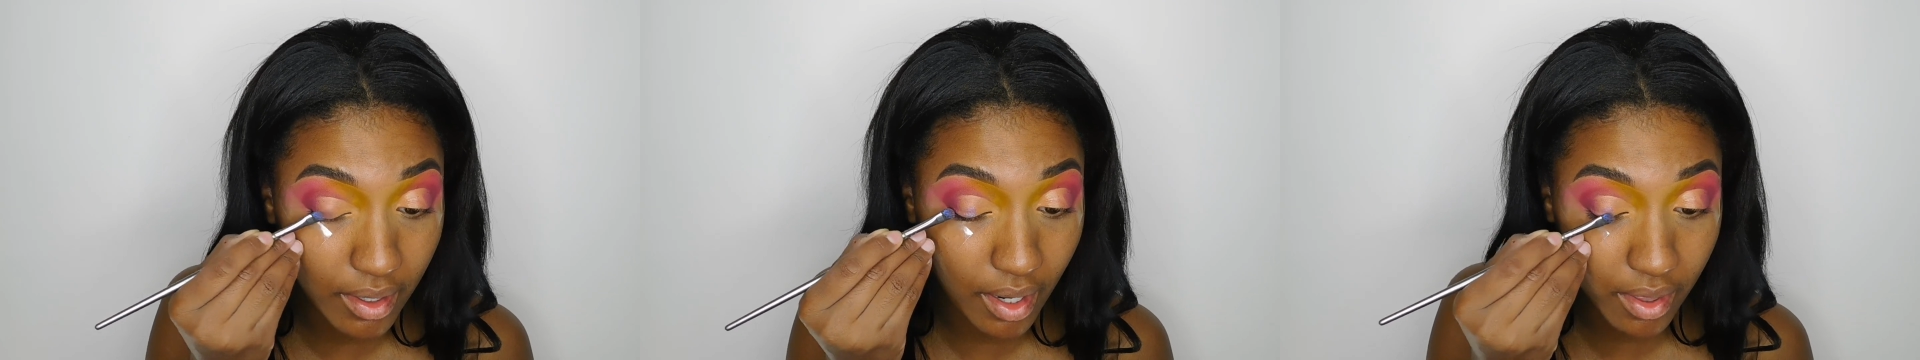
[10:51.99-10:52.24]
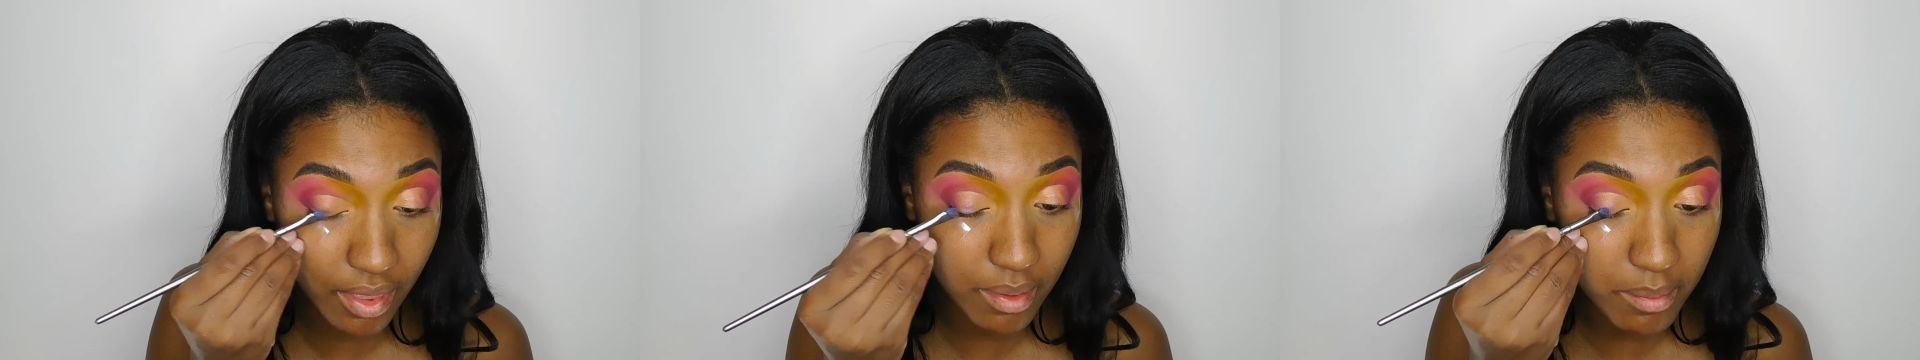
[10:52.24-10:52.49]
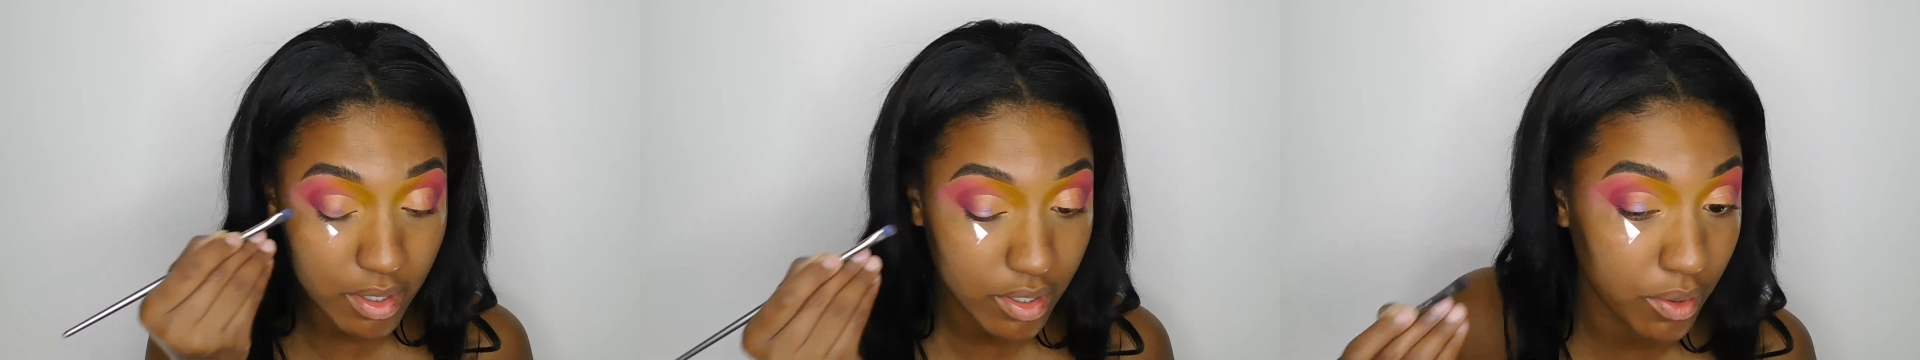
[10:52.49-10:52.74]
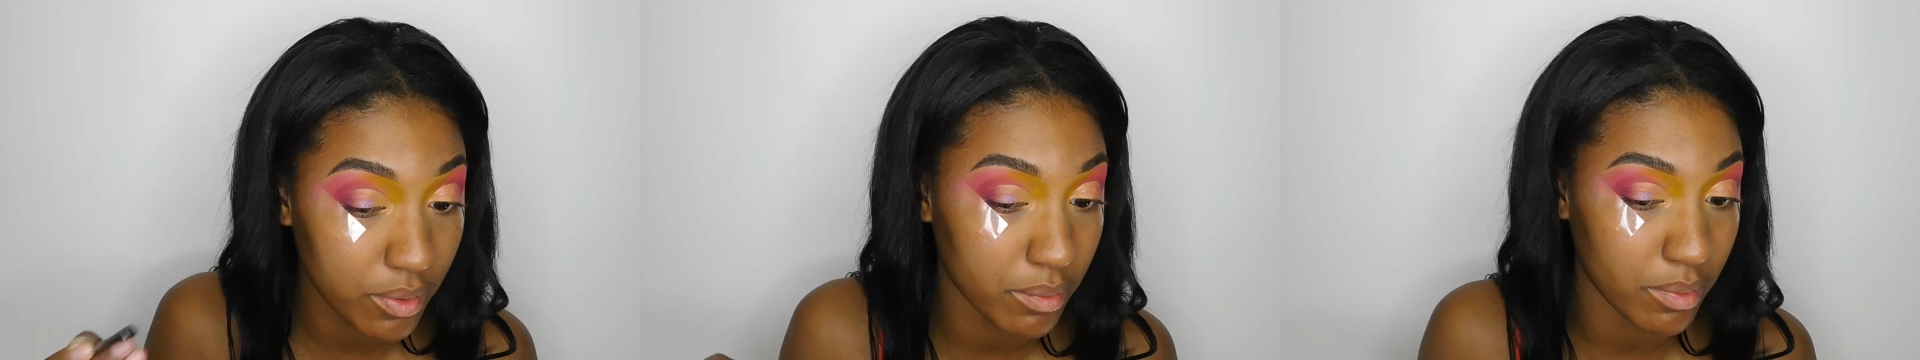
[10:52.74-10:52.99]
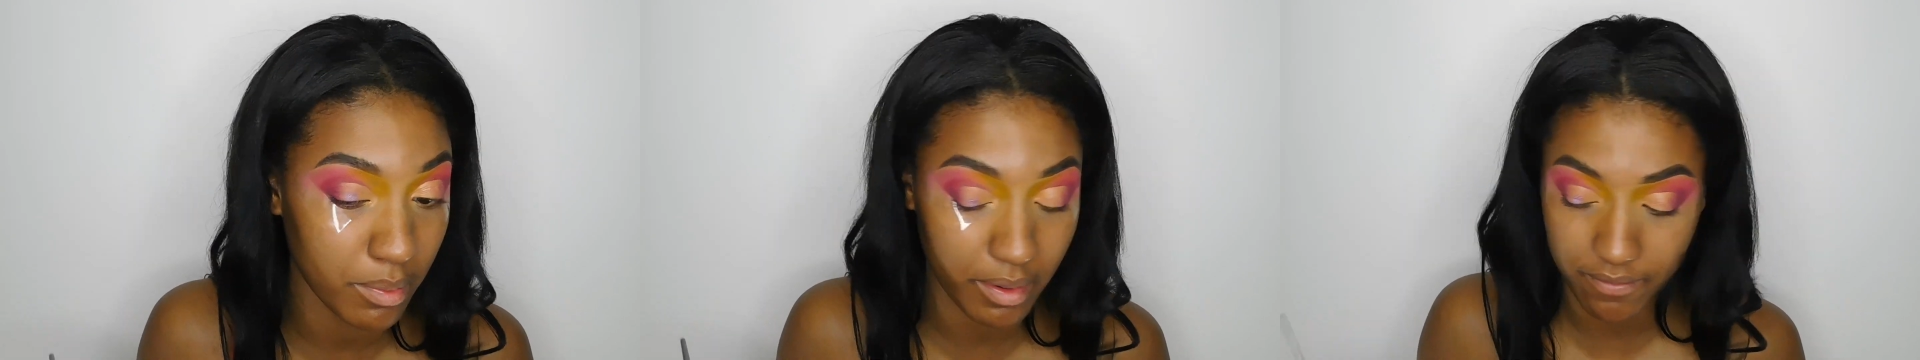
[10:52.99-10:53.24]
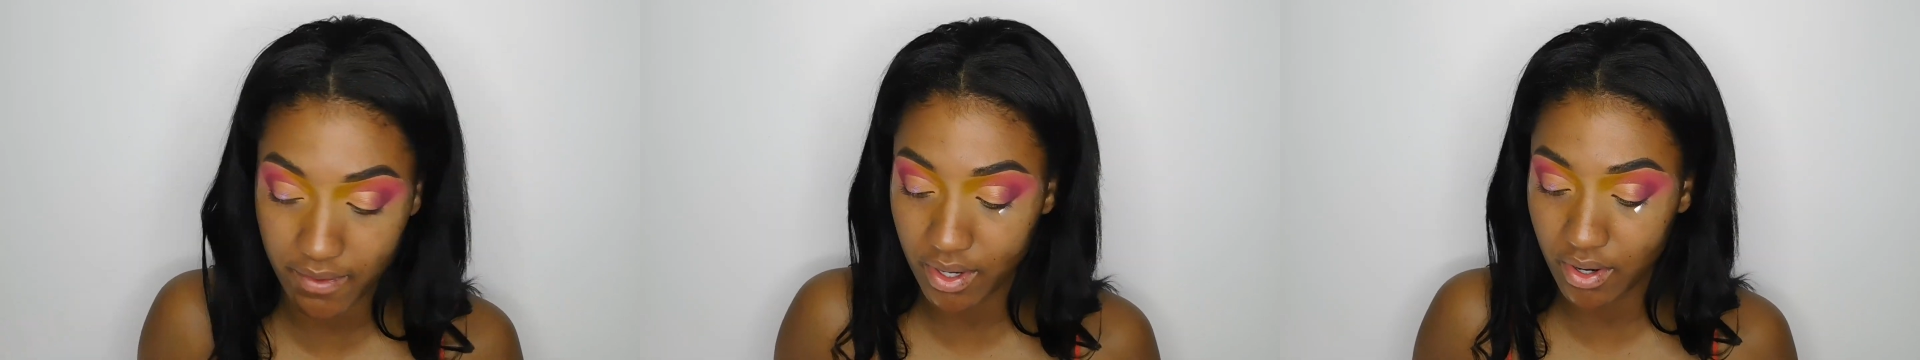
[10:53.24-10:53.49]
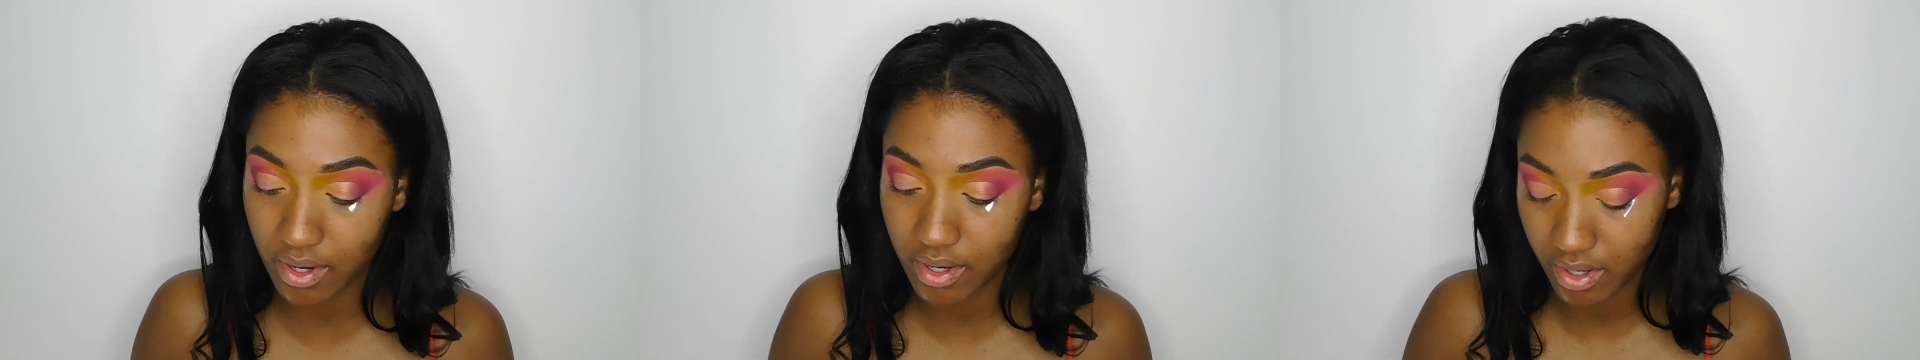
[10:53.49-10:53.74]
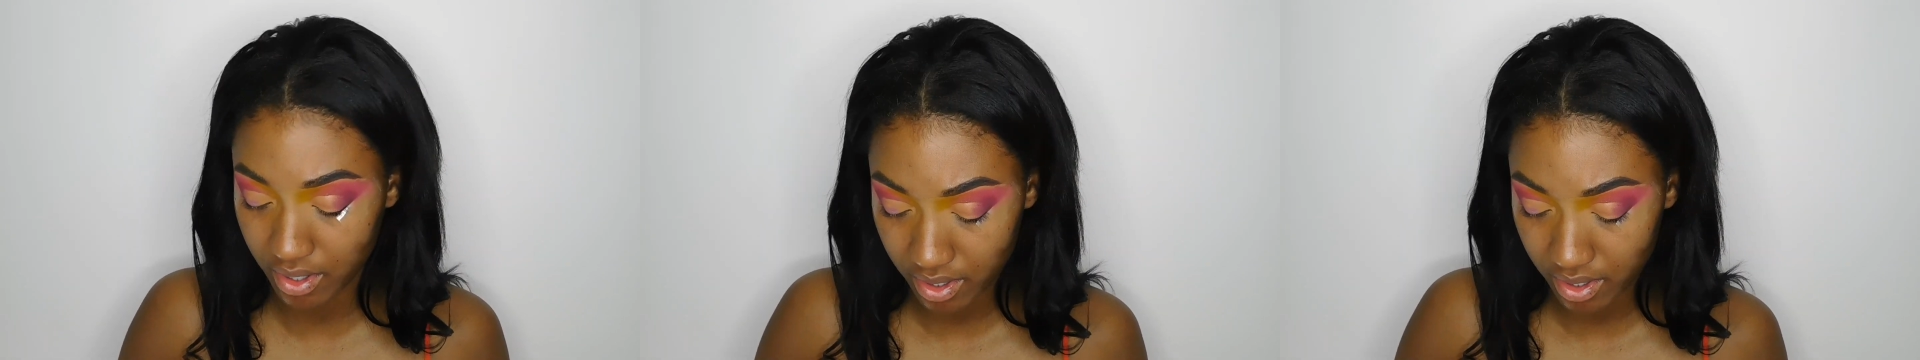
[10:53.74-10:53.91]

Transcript: I think I'm gonna go in with my finger